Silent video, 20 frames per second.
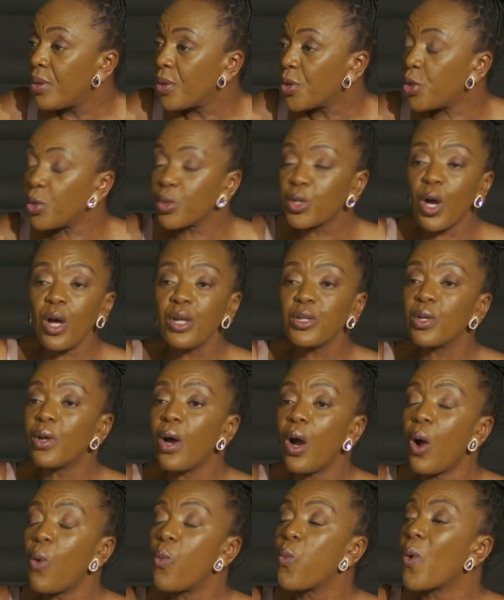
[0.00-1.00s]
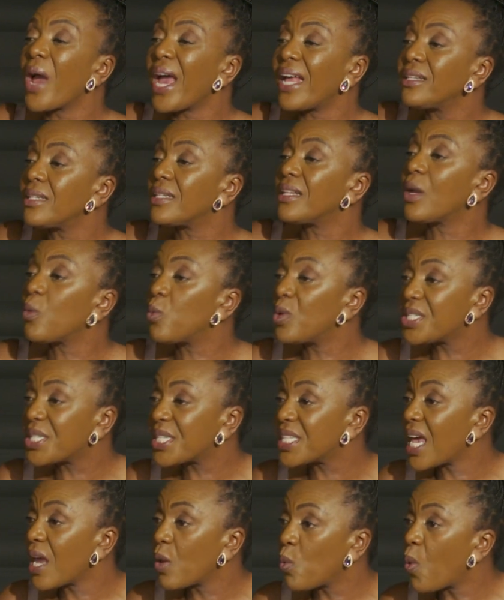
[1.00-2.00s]
You don't know when they will
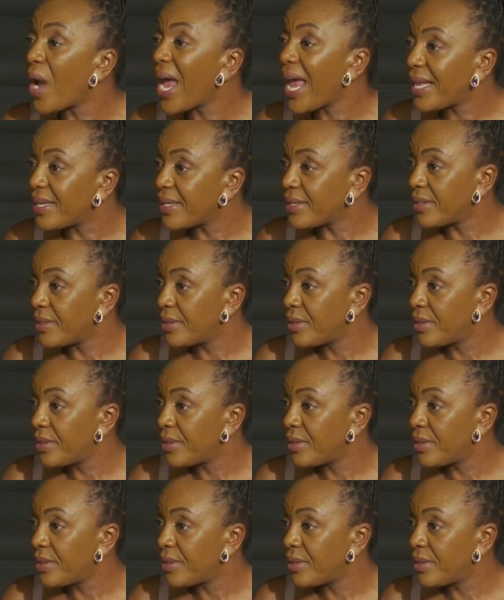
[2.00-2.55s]
say when.